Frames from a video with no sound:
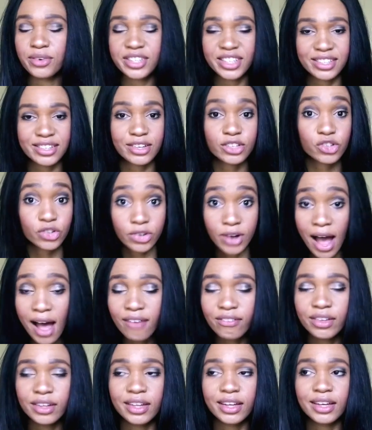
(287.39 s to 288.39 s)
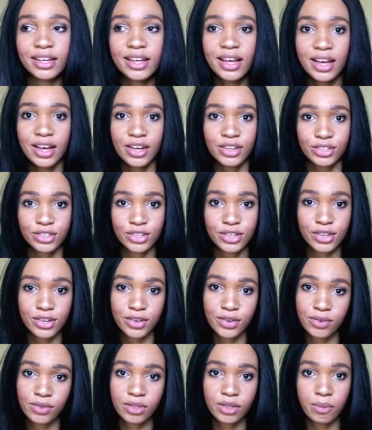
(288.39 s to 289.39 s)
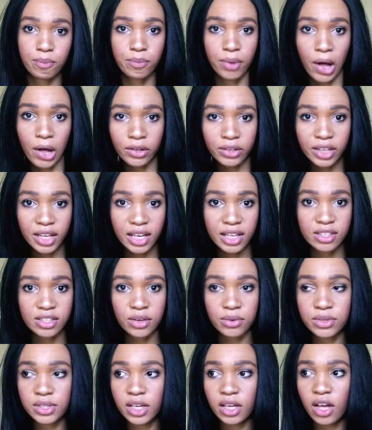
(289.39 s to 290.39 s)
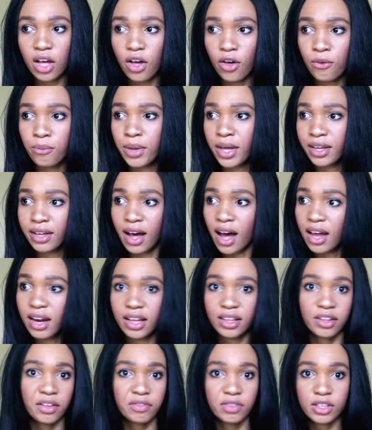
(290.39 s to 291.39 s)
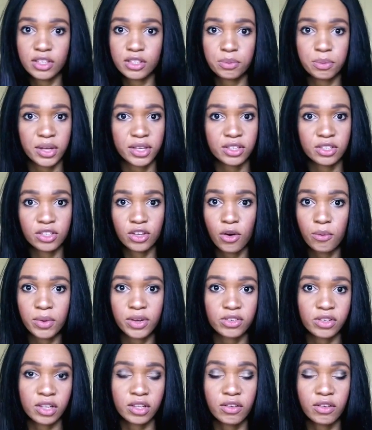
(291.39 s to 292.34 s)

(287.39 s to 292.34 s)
Once I started traveling, to the Balkans, I was like, oh my god, I love this place so much.